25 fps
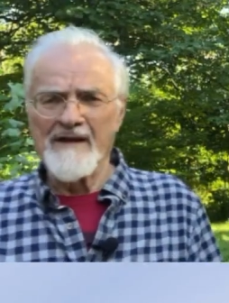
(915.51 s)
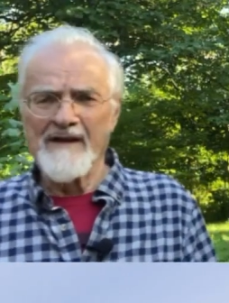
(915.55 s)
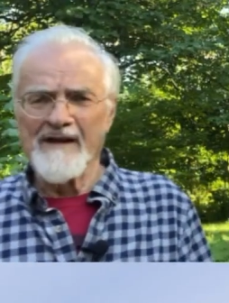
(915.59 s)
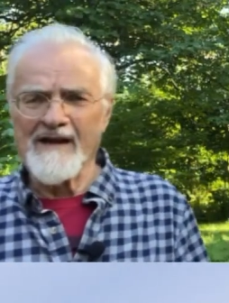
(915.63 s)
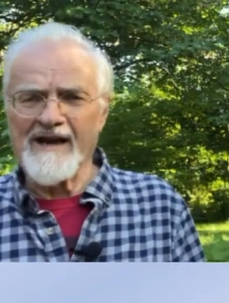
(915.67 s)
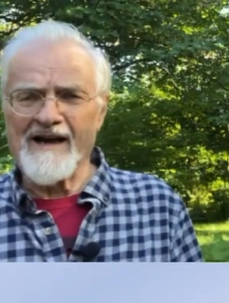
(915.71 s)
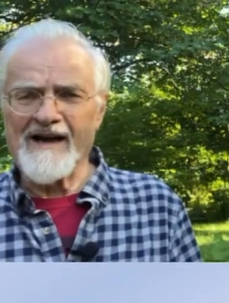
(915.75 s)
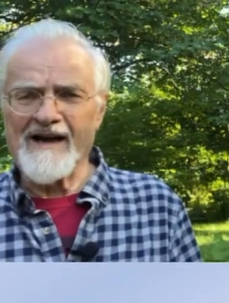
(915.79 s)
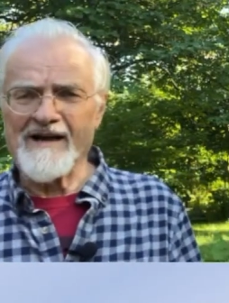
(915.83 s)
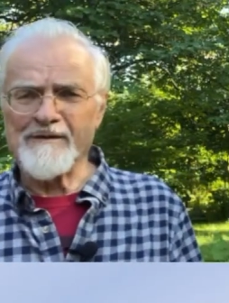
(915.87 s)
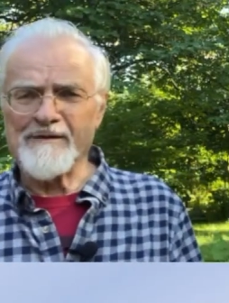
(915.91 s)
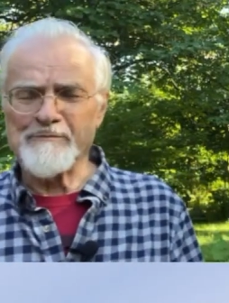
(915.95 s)

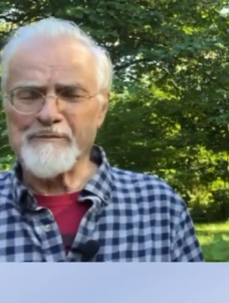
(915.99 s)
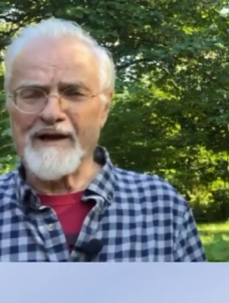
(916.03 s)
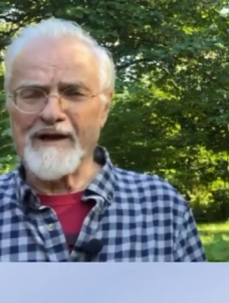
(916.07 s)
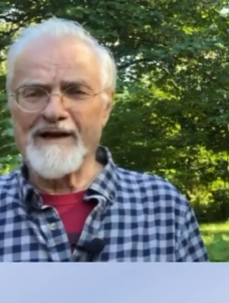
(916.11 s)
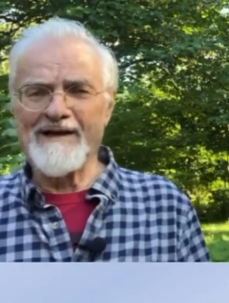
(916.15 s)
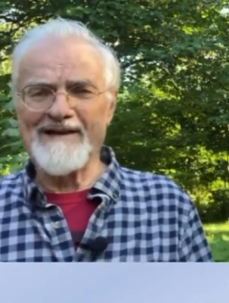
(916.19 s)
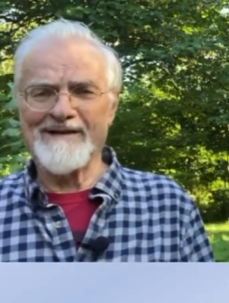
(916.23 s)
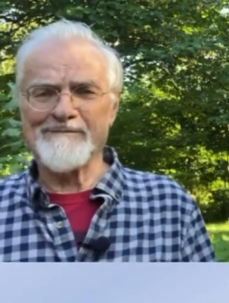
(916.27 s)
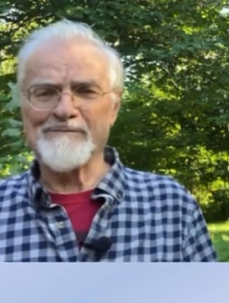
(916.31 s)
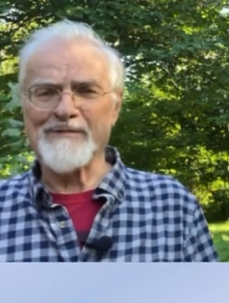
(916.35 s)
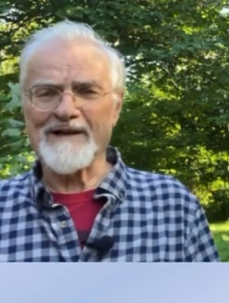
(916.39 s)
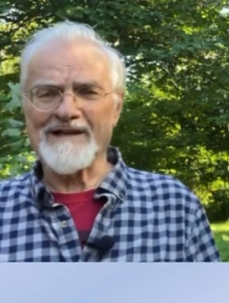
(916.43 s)

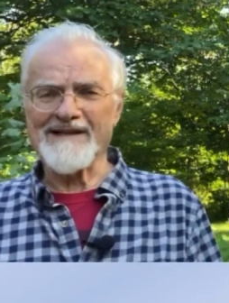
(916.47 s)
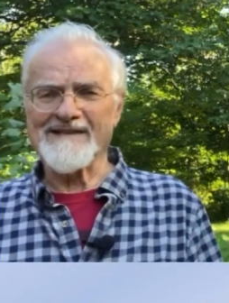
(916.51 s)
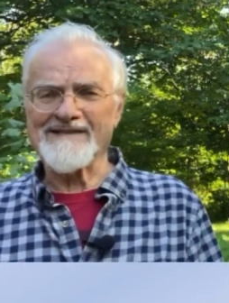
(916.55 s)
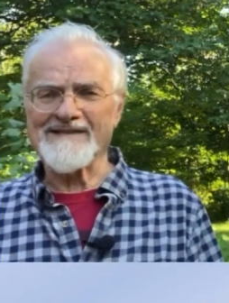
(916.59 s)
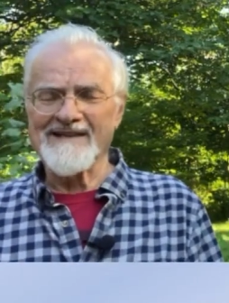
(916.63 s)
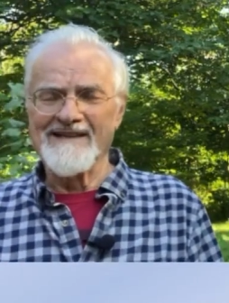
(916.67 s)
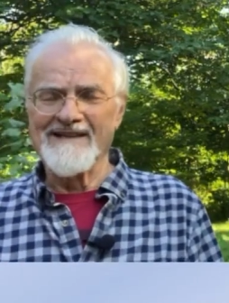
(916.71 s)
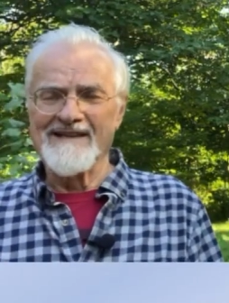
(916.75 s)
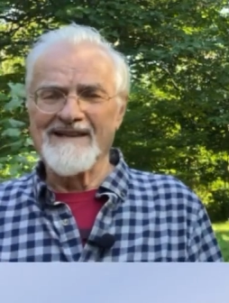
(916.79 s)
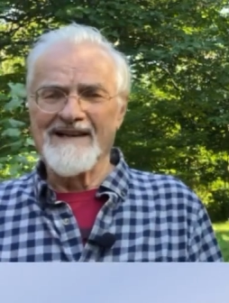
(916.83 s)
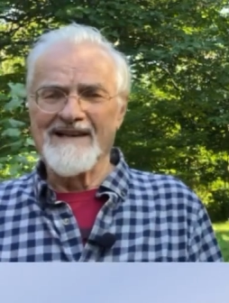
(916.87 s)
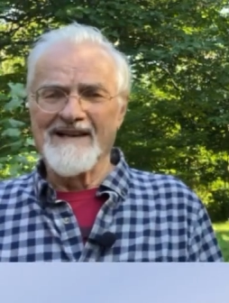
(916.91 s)
but it's
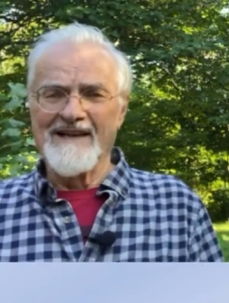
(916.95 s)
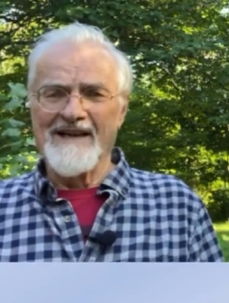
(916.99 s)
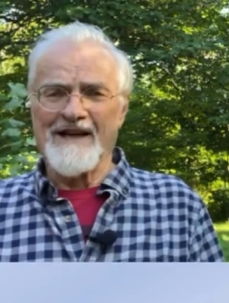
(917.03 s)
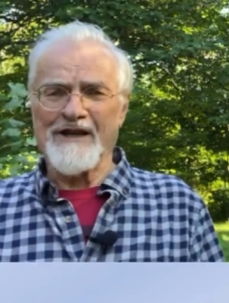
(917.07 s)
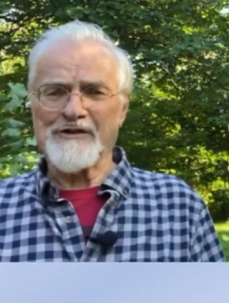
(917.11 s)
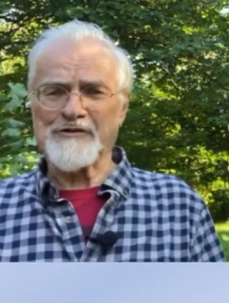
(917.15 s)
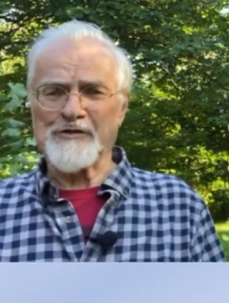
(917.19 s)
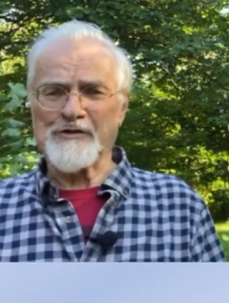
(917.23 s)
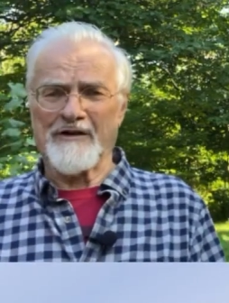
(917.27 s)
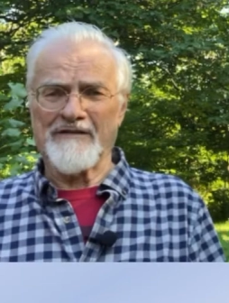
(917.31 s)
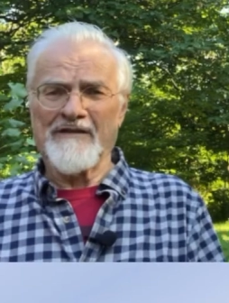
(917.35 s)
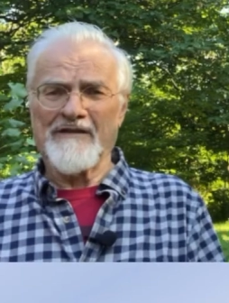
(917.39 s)

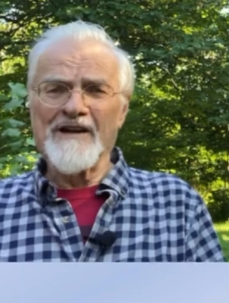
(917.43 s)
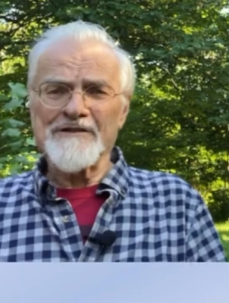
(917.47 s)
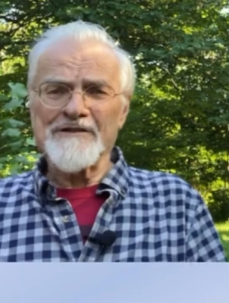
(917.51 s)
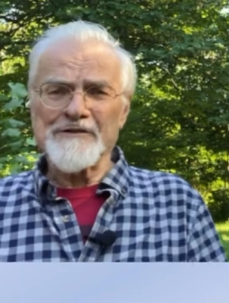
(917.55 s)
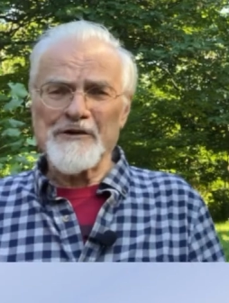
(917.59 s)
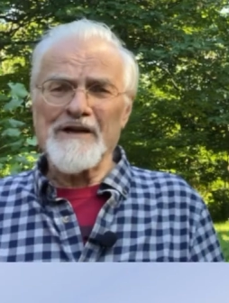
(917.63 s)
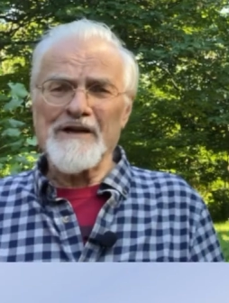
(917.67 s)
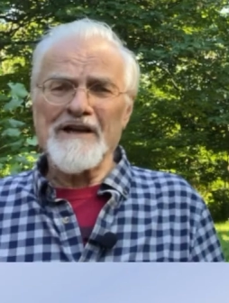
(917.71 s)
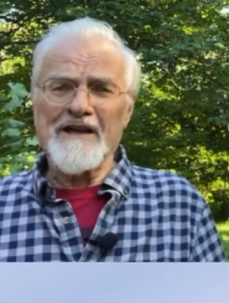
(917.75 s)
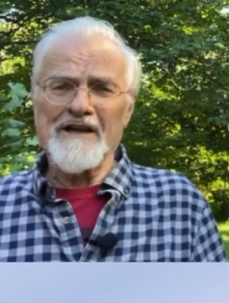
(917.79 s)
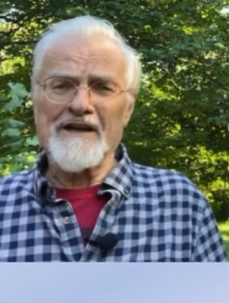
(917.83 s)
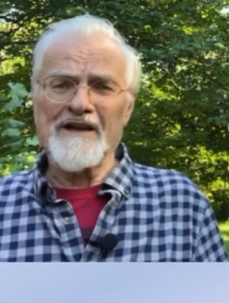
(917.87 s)
sort of
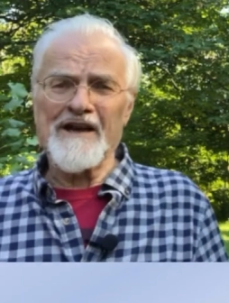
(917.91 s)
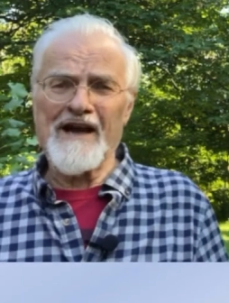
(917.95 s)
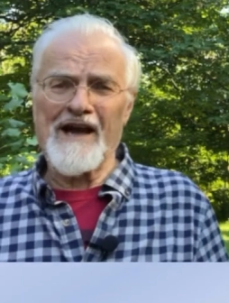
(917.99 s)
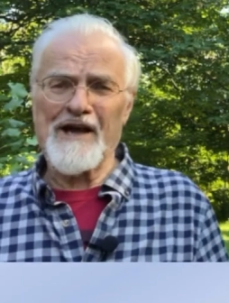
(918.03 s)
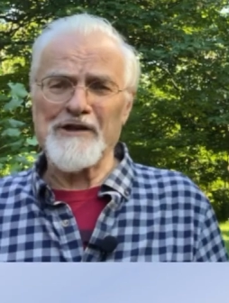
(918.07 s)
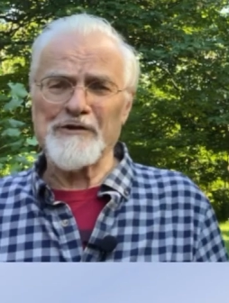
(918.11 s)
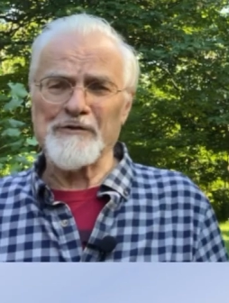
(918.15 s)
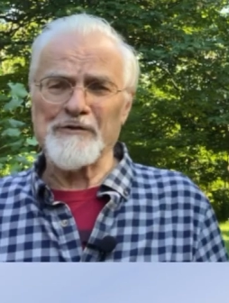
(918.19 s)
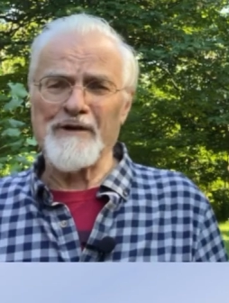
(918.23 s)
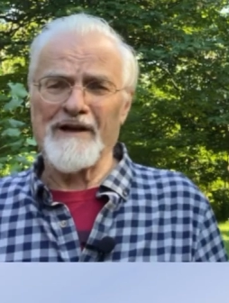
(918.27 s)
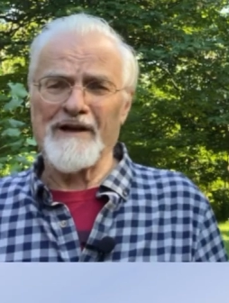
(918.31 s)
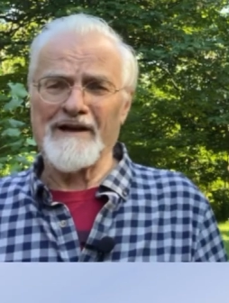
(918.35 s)
hunting and
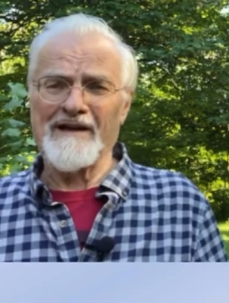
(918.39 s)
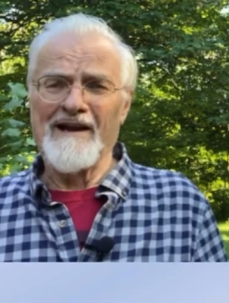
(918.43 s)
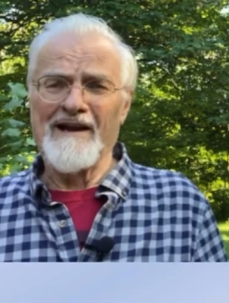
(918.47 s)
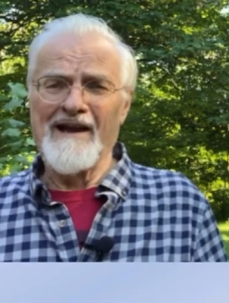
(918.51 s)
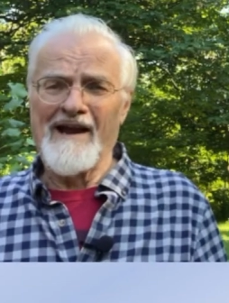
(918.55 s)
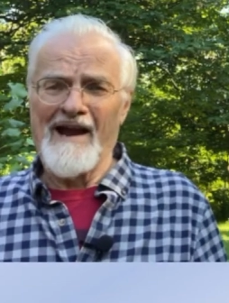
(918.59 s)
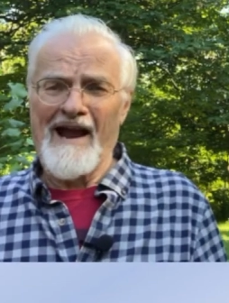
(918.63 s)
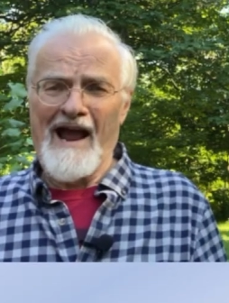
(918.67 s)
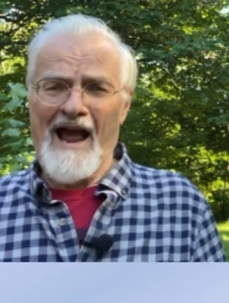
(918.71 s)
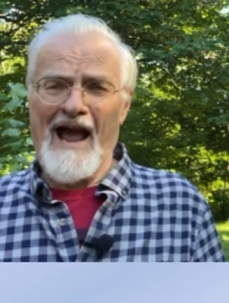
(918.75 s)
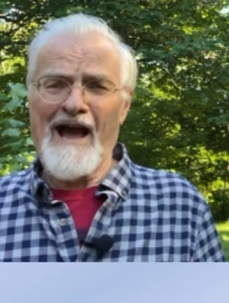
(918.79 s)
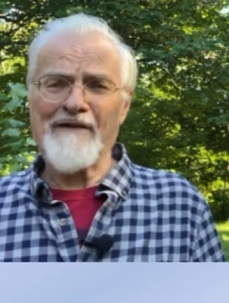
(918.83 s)
gathering
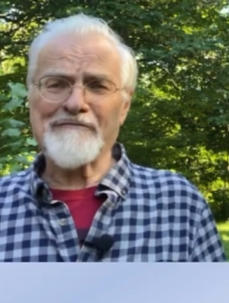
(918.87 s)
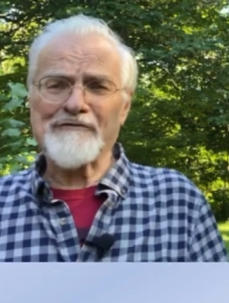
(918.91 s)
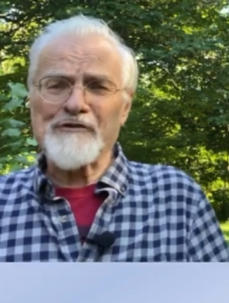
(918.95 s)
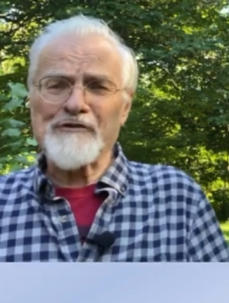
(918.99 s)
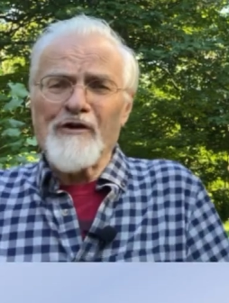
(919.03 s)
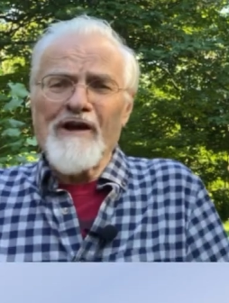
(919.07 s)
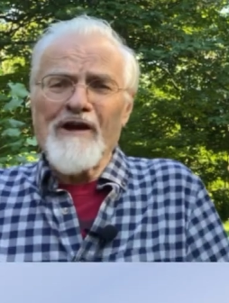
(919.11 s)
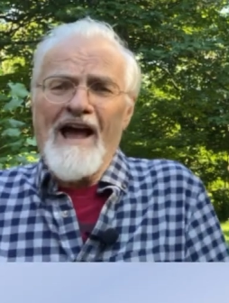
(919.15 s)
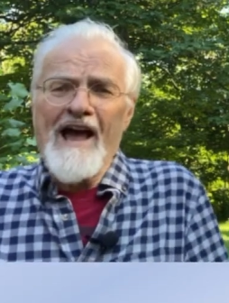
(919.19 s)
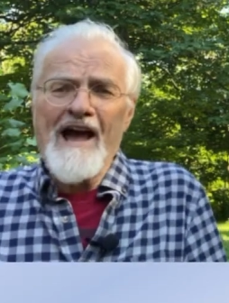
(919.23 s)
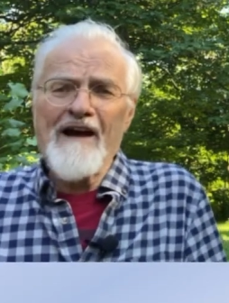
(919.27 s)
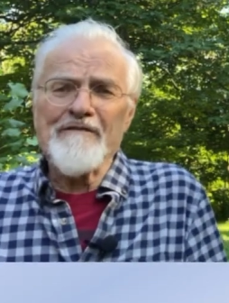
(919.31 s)
after
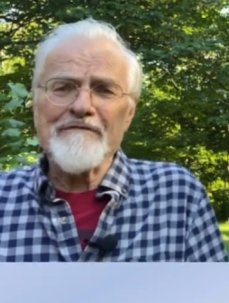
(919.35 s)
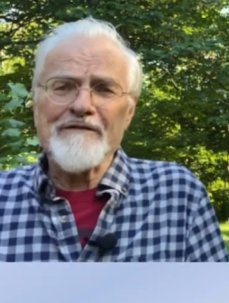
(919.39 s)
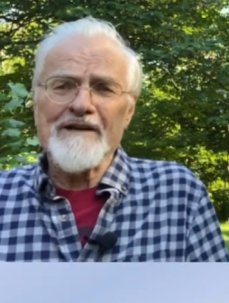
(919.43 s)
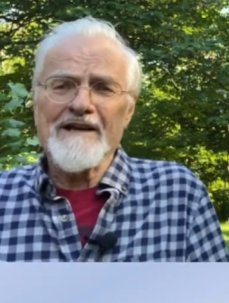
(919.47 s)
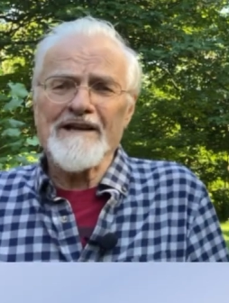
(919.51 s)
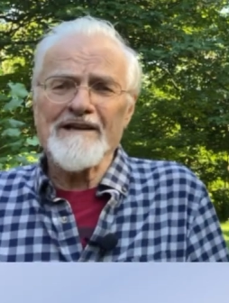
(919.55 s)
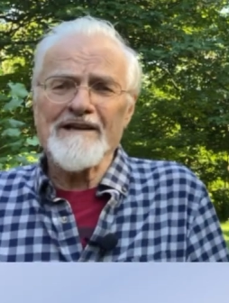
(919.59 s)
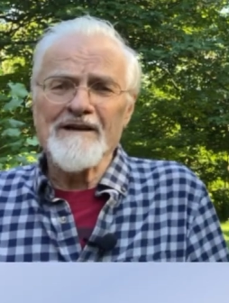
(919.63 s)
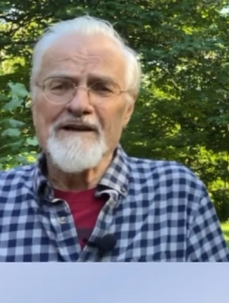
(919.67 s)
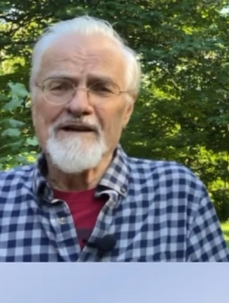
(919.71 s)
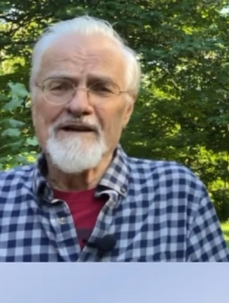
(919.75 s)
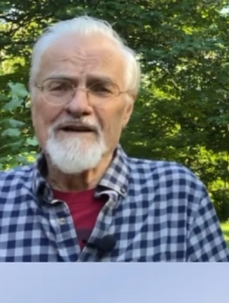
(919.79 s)

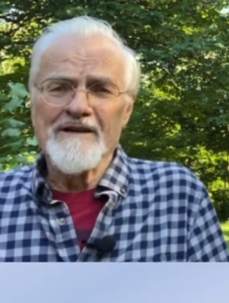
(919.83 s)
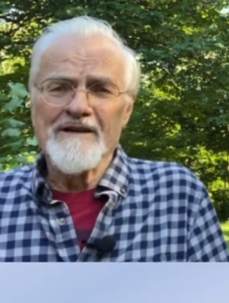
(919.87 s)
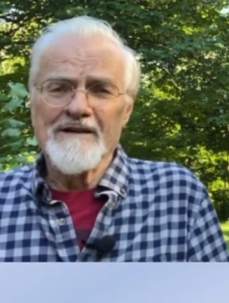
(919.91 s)
having